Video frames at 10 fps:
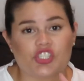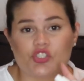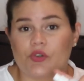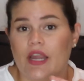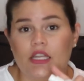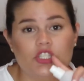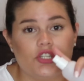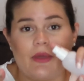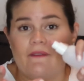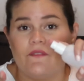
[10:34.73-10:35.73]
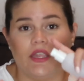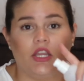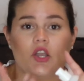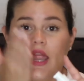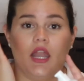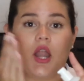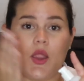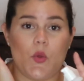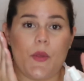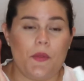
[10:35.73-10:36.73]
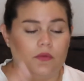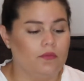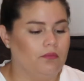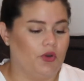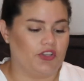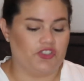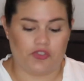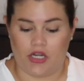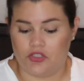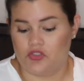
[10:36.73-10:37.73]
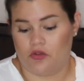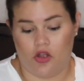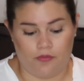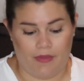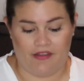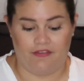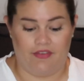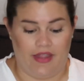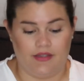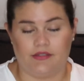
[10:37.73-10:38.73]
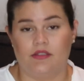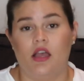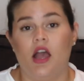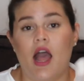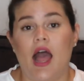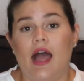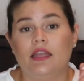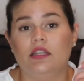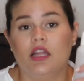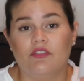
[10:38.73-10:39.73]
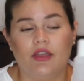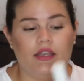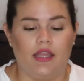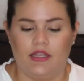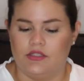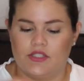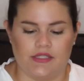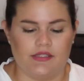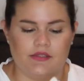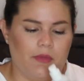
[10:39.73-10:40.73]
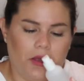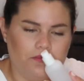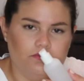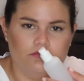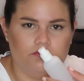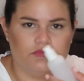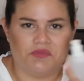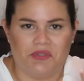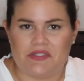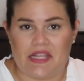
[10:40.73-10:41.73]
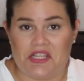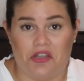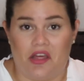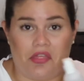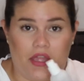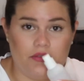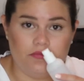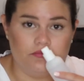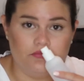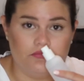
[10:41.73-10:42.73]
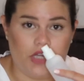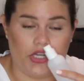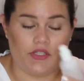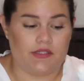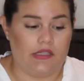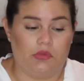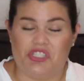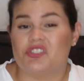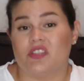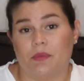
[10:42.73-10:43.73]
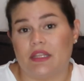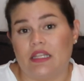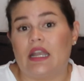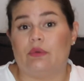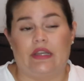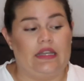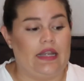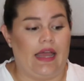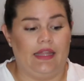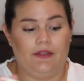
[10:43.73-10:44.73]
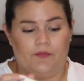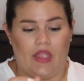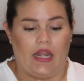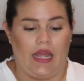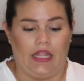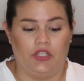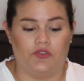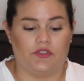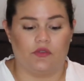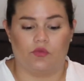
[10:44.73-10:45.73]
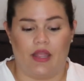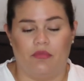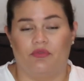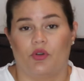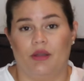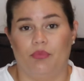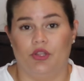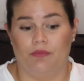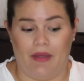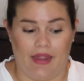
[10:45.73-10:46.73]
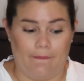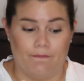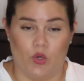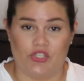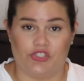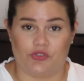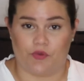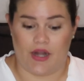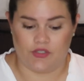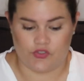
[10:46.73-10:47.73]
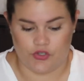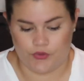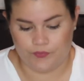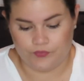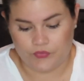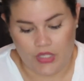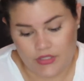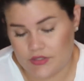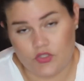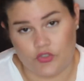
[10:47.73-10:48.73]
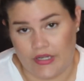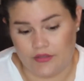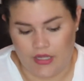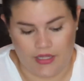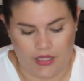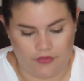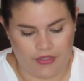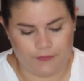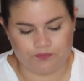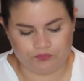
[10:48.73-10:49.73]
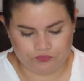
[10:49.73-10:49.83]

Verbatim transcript: straight to my finger and I put it straight into, on my face I love it it doesn't smell smells like nothing honestly which is something that I really like and I use it right before I put my moisturizer it's great I love it